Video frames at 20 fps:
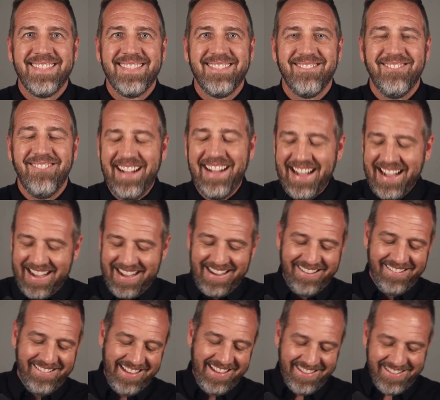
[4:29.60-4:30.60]

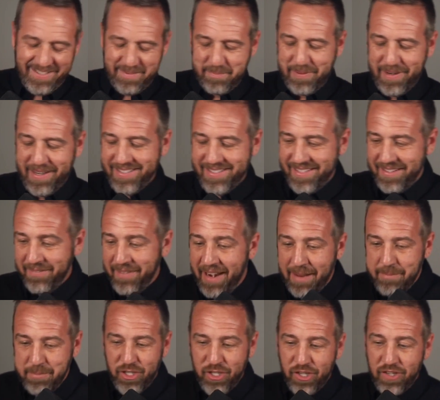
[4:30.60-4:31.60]
Wow, that's impressive. And
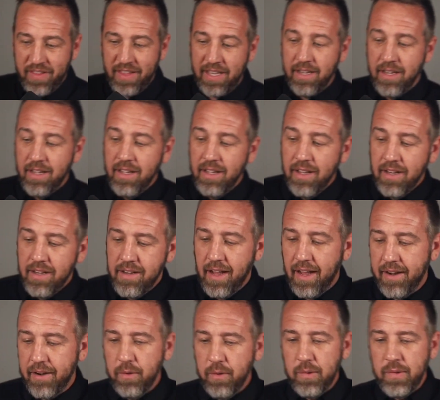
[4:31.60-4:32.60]
I'm sure that
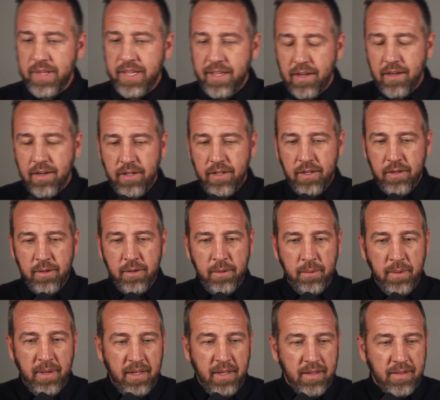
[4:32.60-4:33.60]
not only are
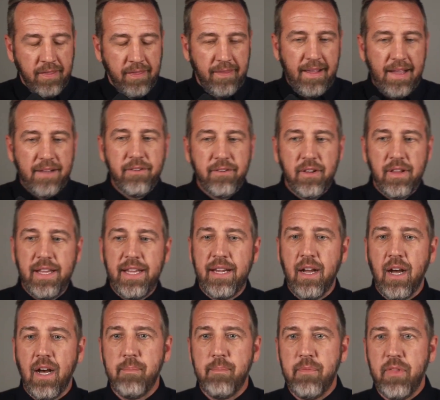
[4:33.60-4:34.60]
you leveling
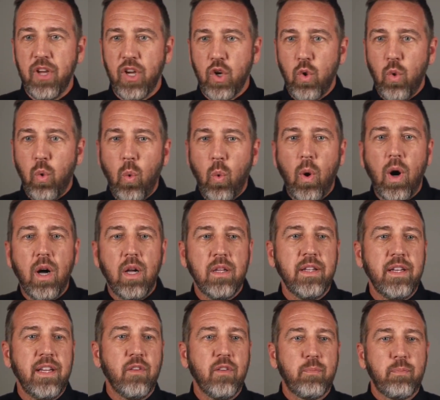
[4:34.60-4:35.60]
up the
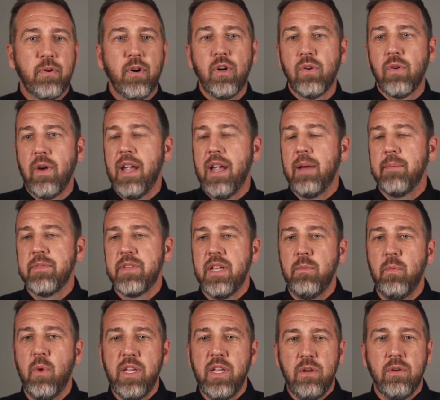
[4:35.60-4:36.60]
quality of programs
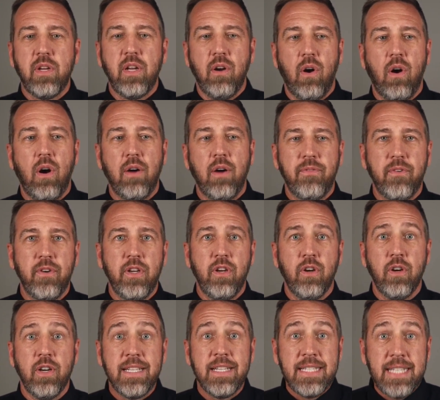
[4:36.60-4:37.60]
and what you can offer
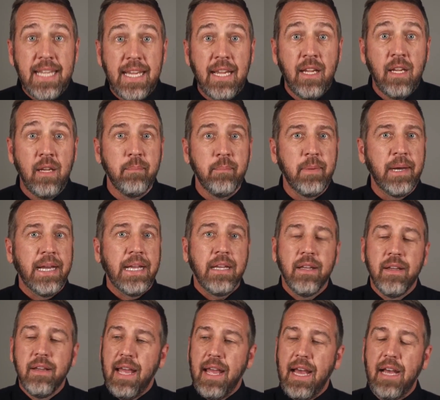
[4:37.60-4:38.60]
your team, but
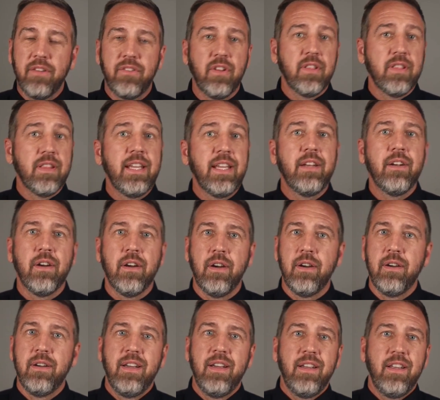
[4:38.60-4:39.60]
as a
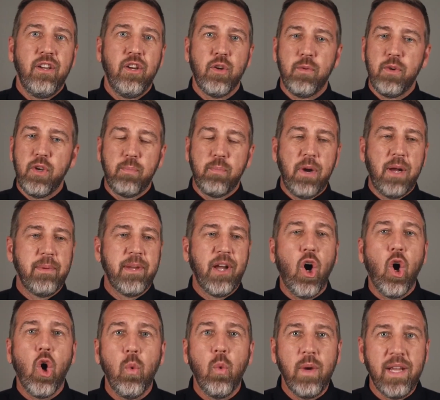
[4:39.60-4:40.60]
leader, you're probably
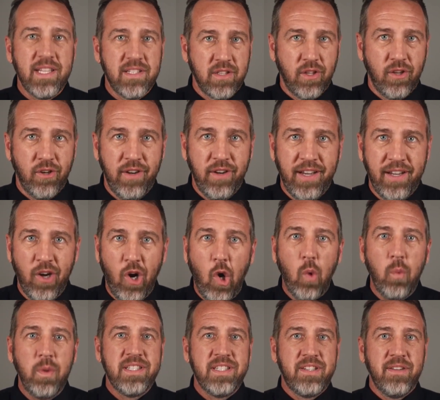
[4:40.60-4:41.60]
always learning,
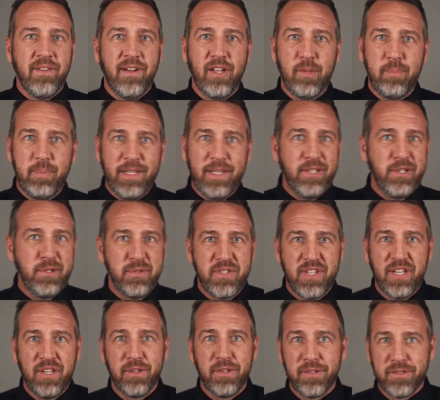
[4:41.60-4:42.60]
always developing new
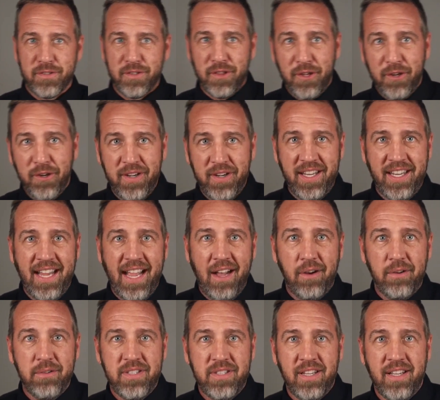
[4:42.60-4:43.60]
skills, learning
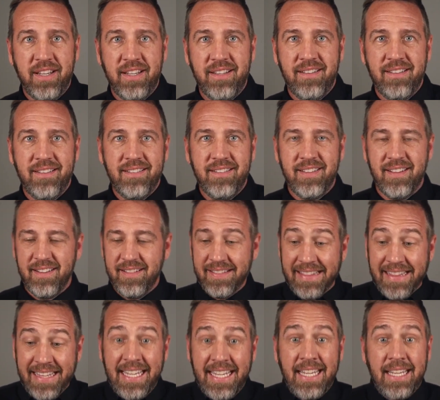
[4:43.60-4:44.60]
how to
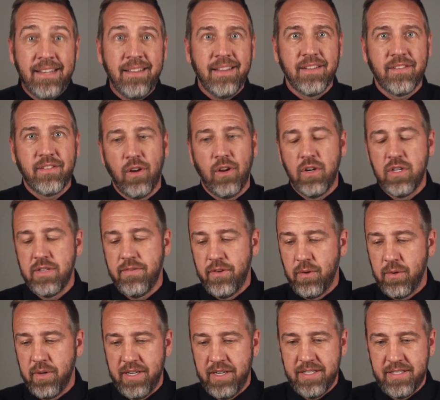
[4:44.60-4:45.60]
lead this large of an
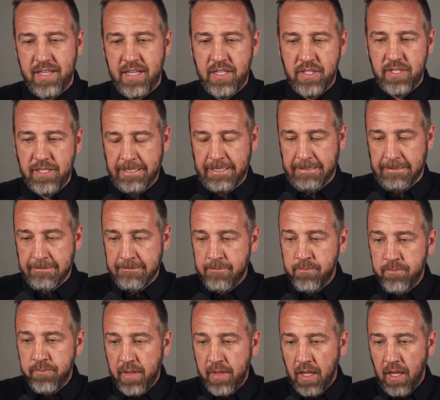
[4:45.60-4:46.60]
organization.
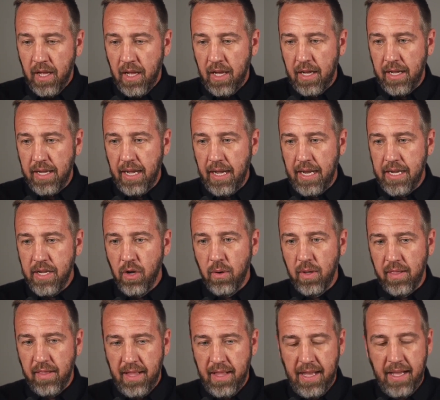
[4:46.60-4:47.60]
I know a
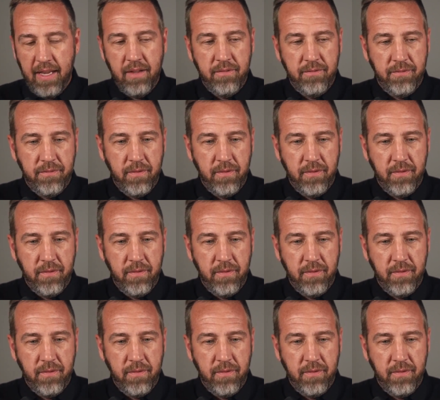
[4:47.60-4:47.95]
lot of